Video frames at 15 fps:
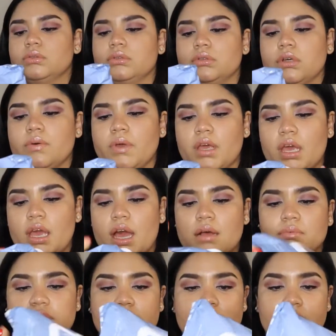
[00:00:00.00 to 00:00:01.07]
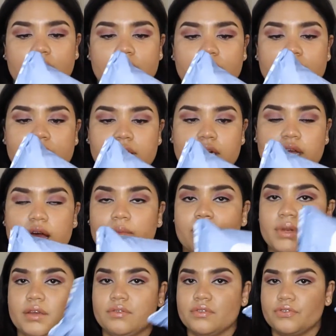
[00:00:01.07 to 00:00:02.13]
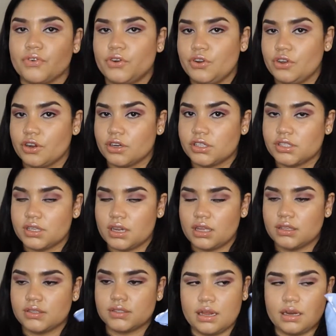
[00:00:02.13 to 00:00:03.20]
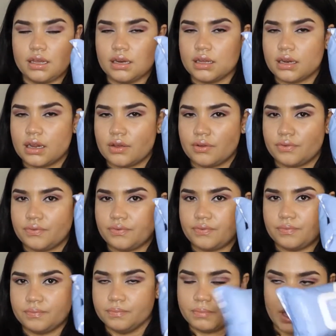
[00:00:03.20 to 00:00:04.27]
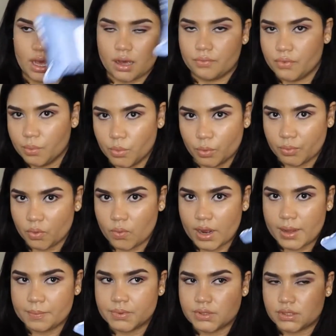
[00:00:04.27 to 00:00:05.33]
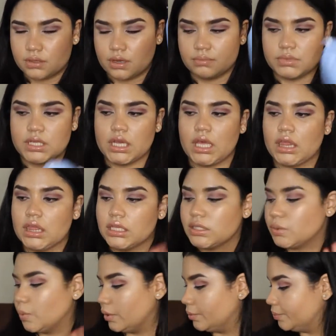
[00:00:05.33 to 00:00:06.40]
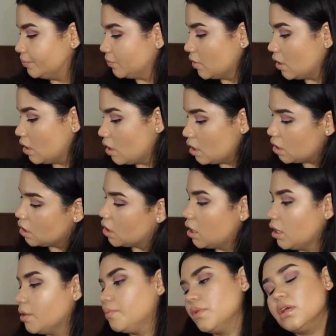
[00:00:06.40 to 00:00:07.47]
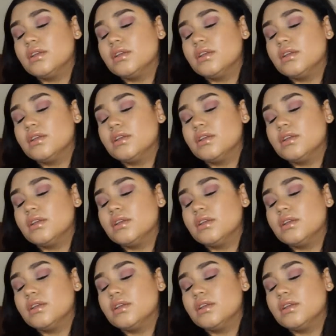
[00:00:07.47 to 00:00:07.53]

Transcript: Okay, I'm taking this today. I'm leaving for New York today, so I needed a makeup remover wipe, so I'm taking this one. Good.